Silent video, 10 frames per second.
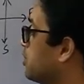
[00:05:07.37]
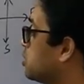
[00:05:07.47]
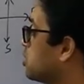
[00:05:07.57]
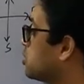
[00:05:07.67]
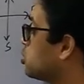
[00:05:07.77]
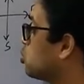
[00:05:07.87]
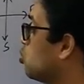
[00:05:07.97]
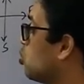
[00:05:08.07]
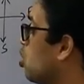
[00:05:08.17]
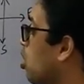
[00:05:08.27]
which is
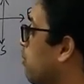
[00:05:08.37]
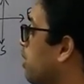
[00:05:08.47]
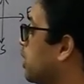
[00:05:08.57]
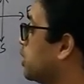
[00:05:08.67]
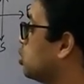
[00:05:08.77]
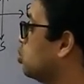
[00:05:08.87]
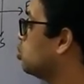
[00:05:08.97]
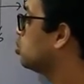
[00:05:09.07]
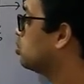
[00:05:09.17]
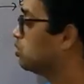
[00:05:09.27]
2 comma 2.